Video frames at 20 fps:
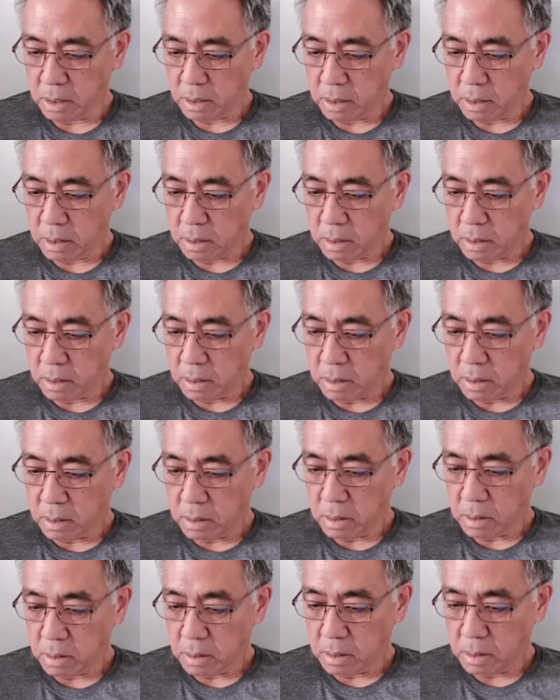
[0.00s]

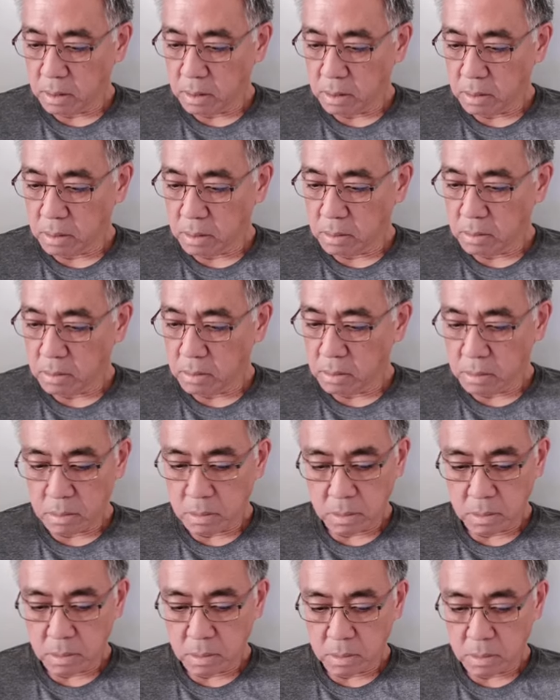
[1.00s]

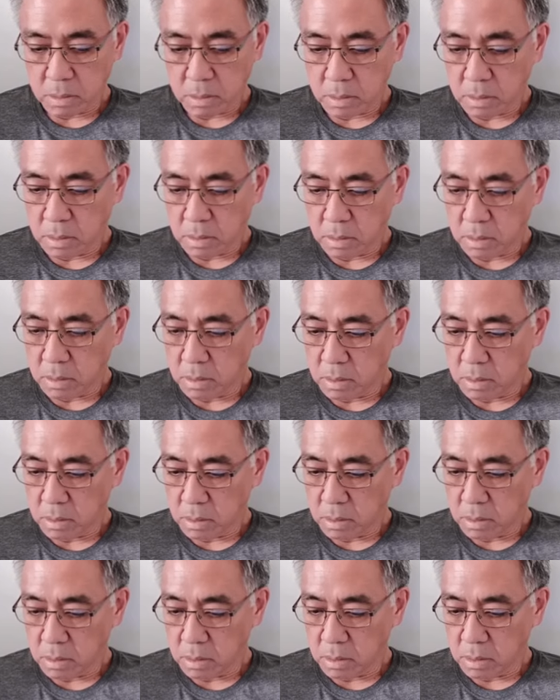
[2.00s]

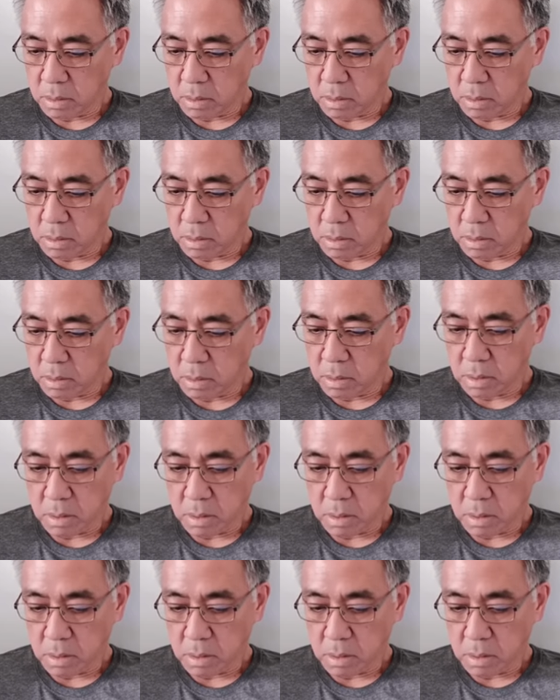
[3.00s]
(no one is talking)